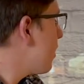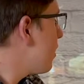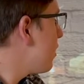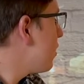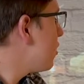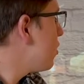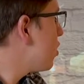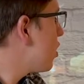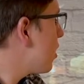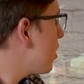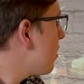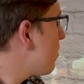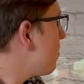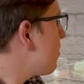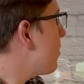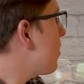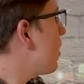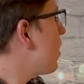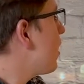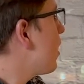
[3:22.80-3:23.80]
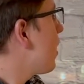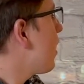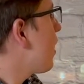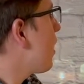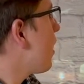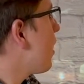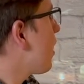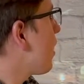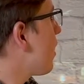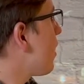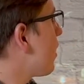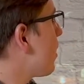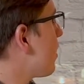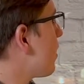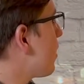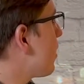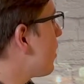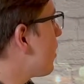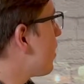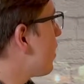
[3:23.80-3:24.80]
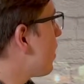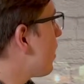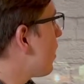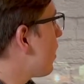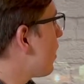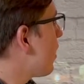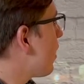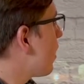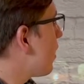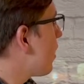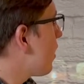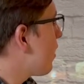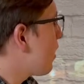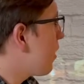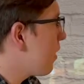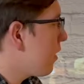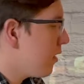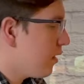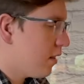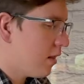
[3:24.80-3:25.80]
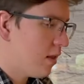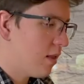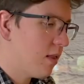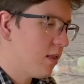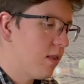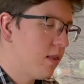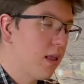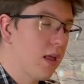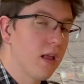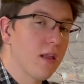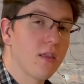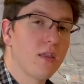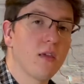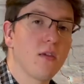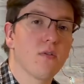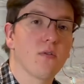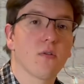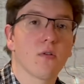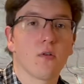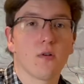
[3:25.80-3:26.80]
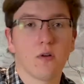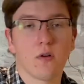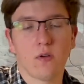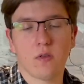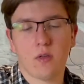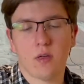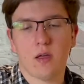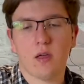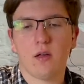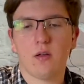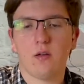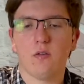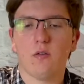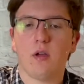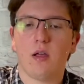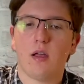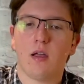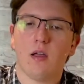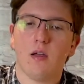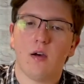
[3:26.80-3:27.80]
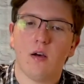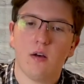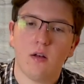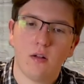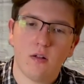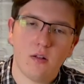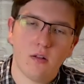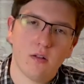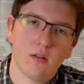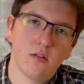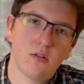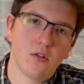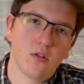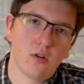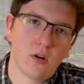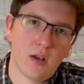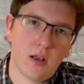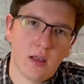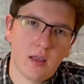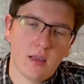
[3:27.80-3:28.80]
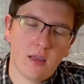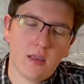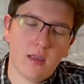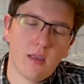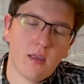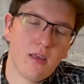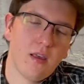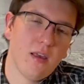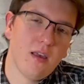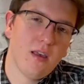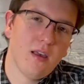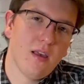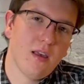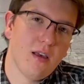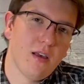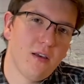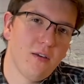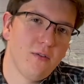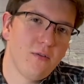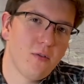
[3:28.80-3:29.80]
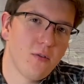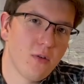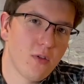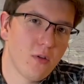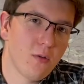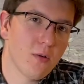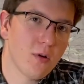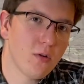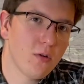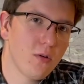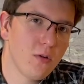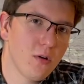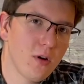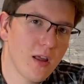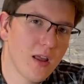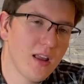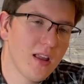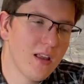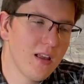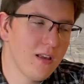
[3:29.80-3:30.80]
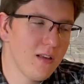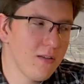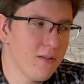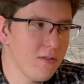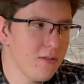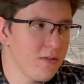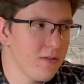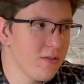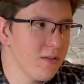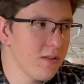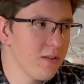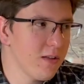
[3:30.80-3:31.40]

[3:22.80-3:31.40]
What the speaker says: Jim and Nancy, of course, and Greg all join us for the recording of